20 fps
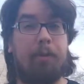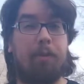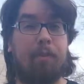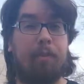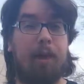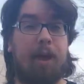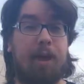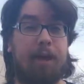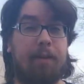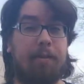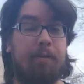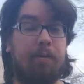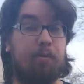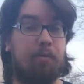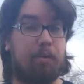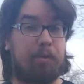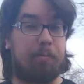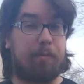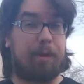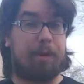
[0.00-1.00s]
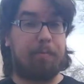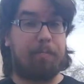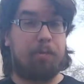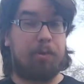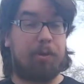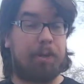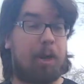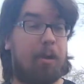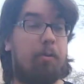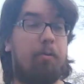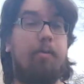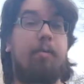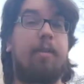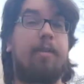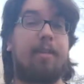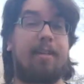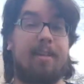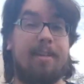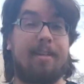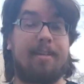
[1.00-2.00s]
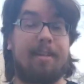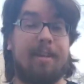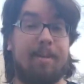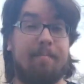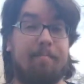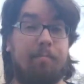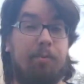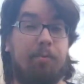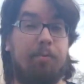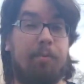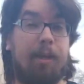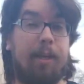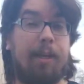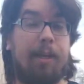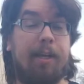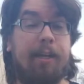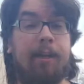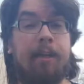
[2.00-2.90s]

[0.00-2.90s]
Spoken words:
that New Japan put out. This is a bootleg.